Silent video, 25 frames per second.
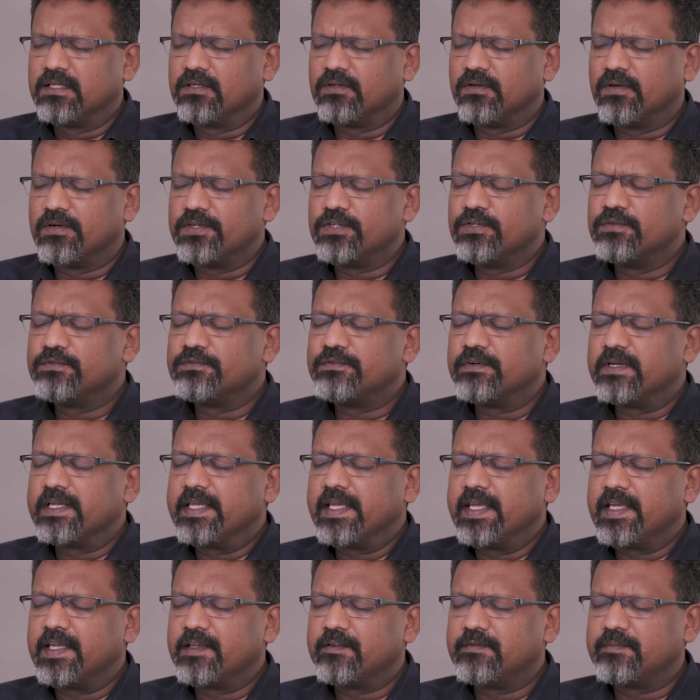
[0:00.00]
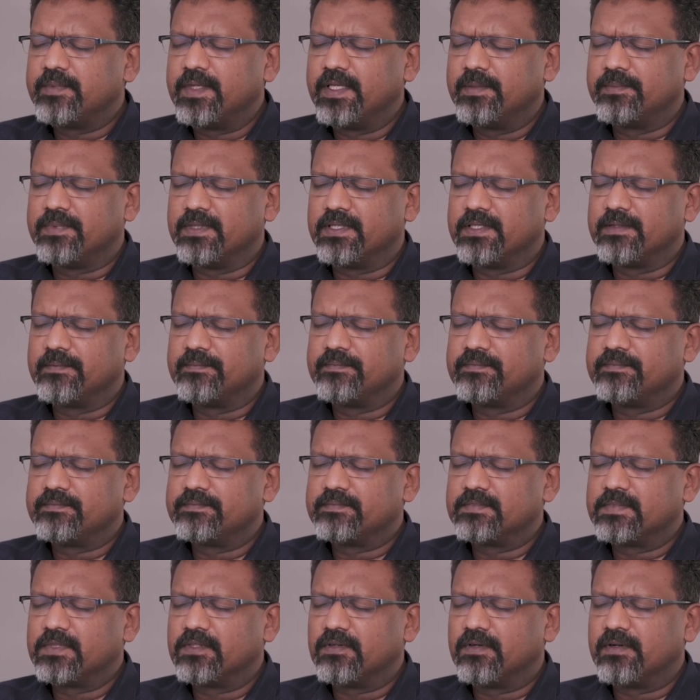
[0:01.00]
Lord, you forgave people,
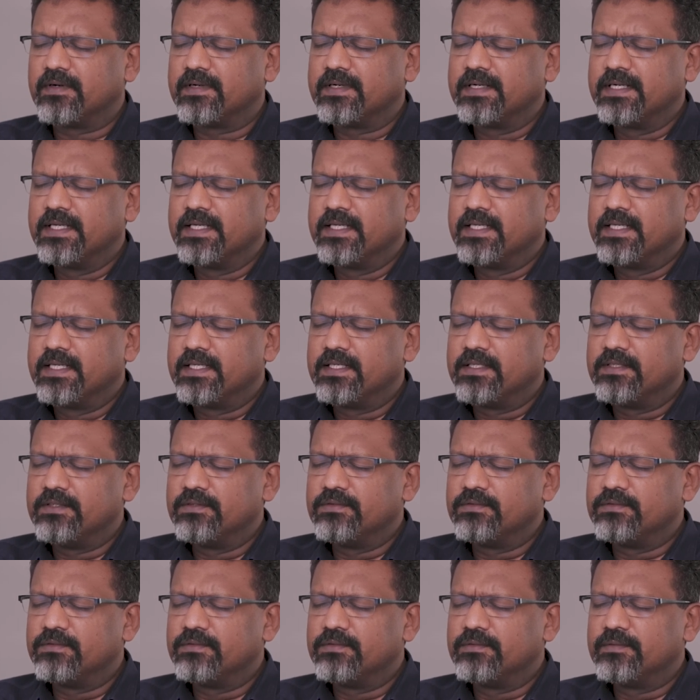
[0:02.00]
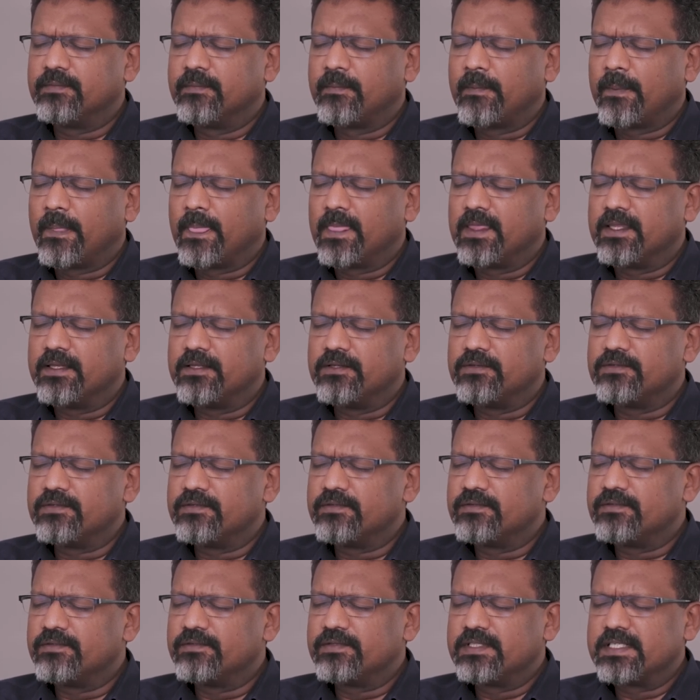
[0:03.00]
Lord. You
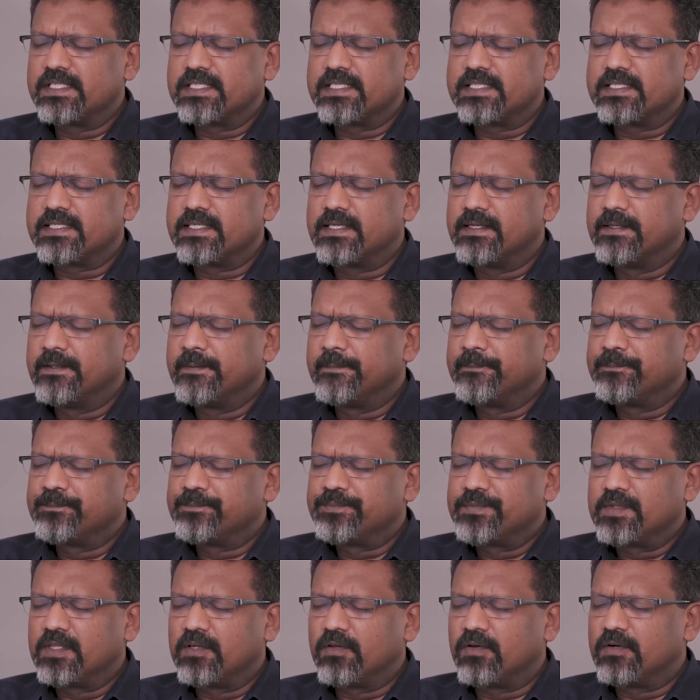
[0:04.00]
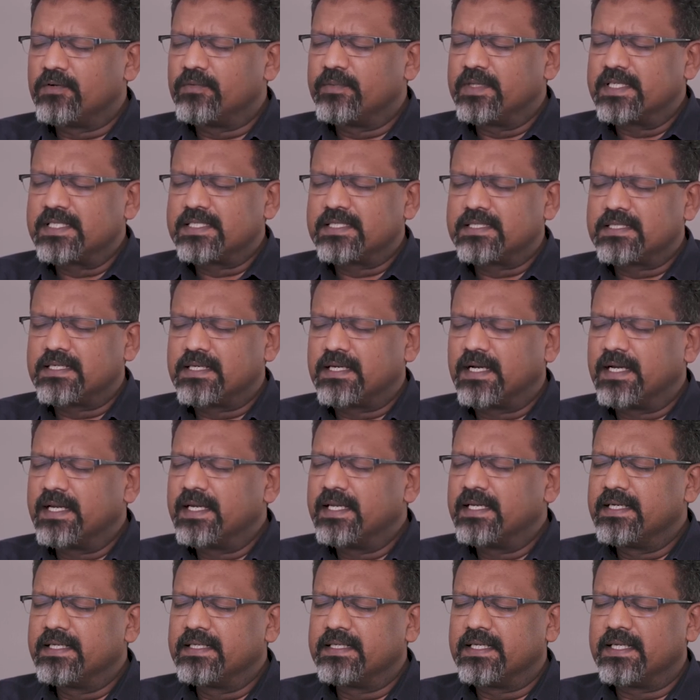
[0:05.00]
just, Lord, were
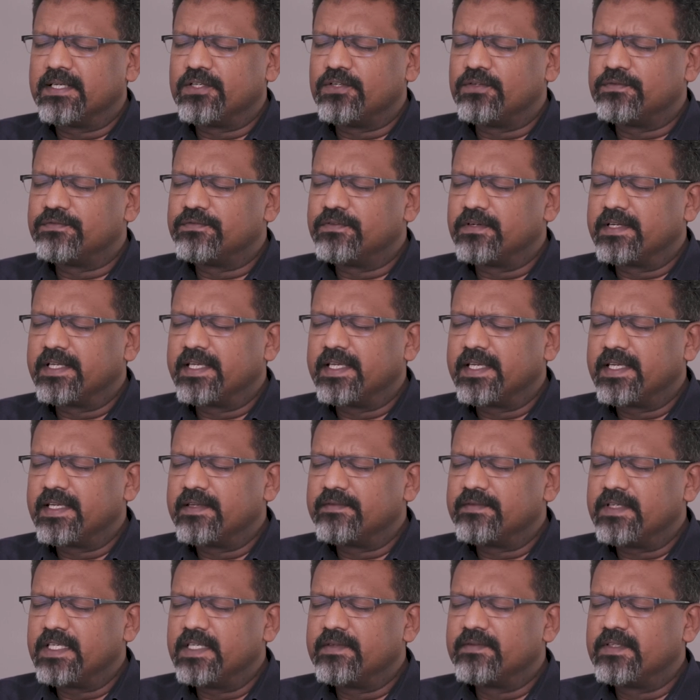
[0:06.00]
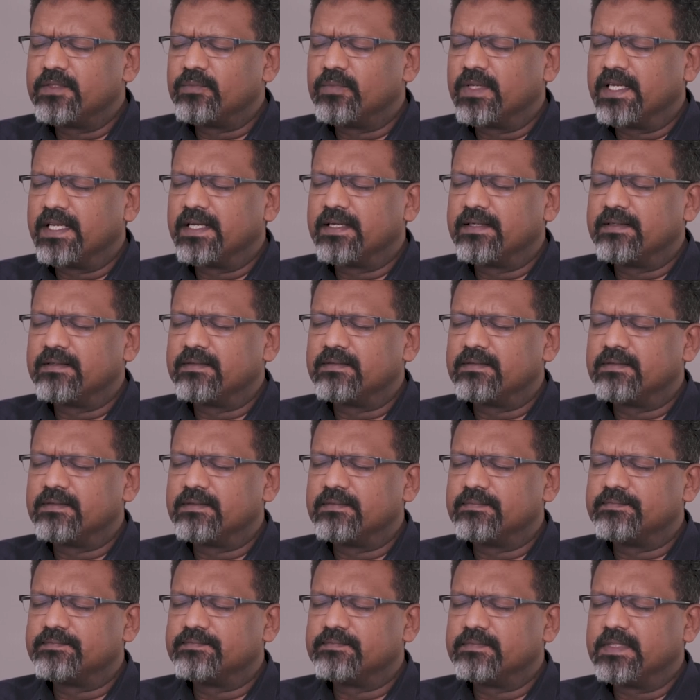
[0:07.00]
kind and you forgave even when
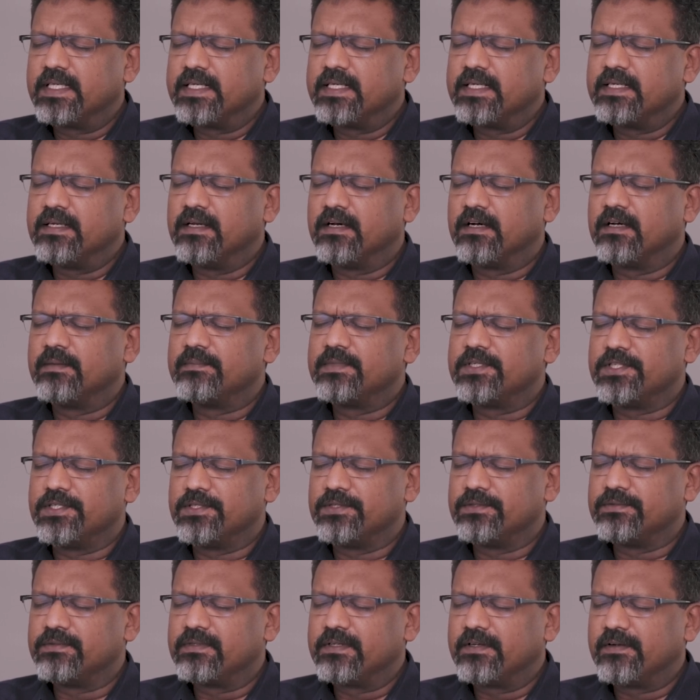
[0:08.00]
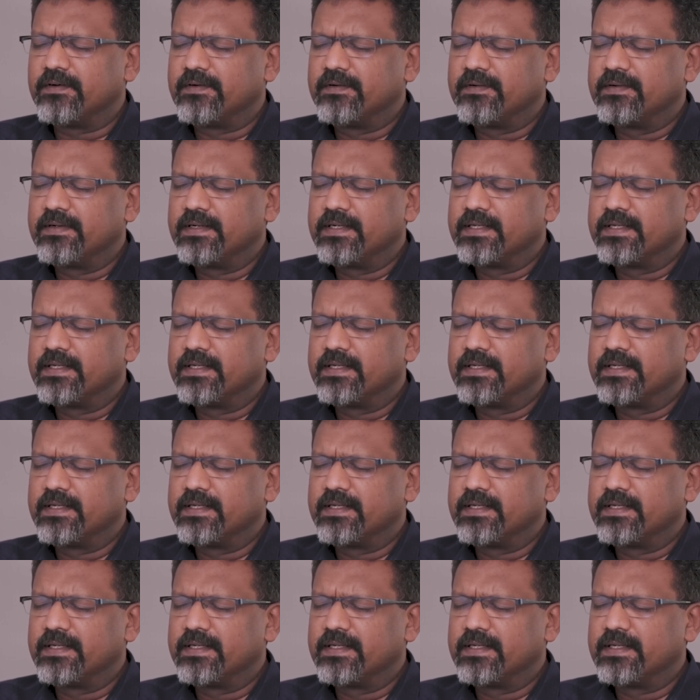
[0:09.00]
they did harm to you, Lord.